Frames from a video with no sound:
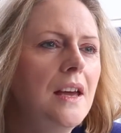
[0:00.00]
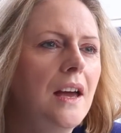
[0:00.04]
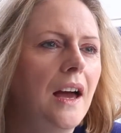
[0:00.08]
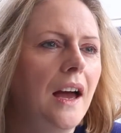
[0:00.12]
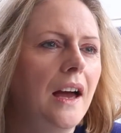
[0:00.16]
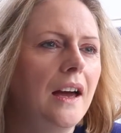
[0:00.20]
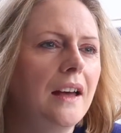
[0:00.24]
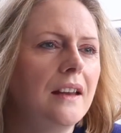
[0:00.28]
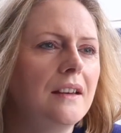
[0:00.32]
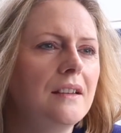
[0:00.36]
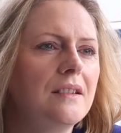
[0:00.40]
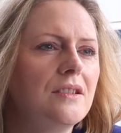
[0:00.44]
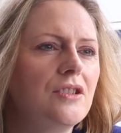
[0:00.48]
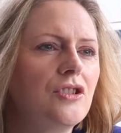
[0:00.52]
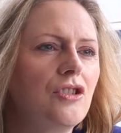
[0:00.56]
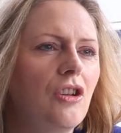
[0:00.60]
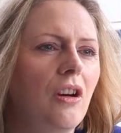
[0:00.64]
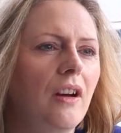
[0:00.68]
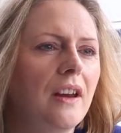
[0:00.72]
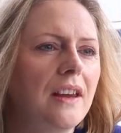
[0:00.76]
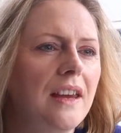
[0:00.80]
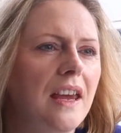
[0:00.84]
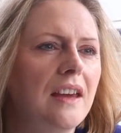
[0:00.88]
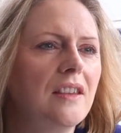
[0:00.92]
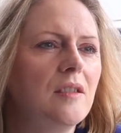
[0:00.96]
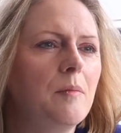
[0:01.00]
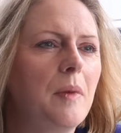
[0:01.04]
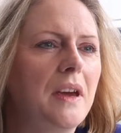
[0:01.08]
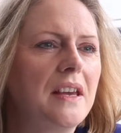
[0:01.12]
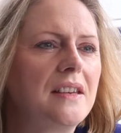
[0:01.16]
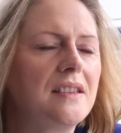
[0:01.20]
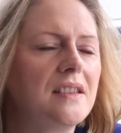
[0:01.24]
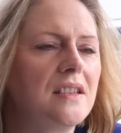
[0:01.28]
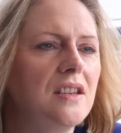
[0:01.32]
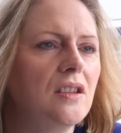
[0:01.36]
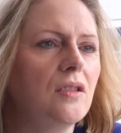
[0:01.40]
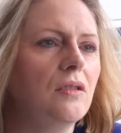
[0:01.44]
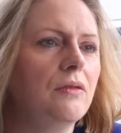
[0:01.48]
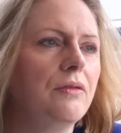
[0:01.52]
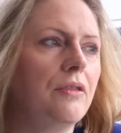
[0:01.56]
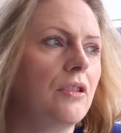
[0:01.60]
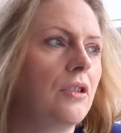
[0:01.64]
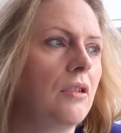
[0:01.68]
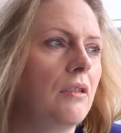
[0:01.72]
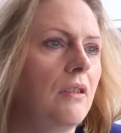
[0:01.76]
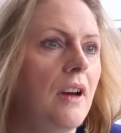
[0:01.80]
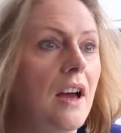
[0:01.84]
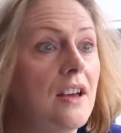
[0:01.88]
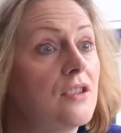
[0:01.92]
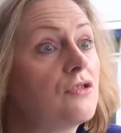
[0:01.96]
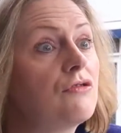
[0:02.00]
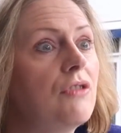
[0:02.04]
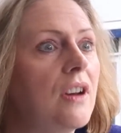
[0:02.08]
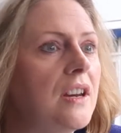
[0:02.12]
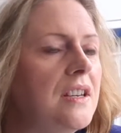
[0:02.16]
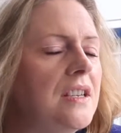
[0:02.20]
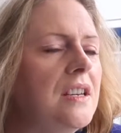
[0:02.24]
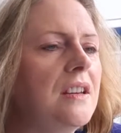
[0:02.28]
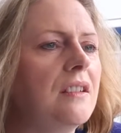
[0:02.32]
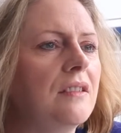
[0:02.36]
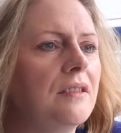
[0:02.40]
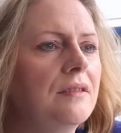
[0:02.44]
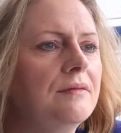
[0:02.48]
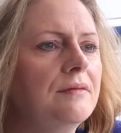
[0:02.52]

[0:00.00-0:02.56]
and try and get the best deal for us right here.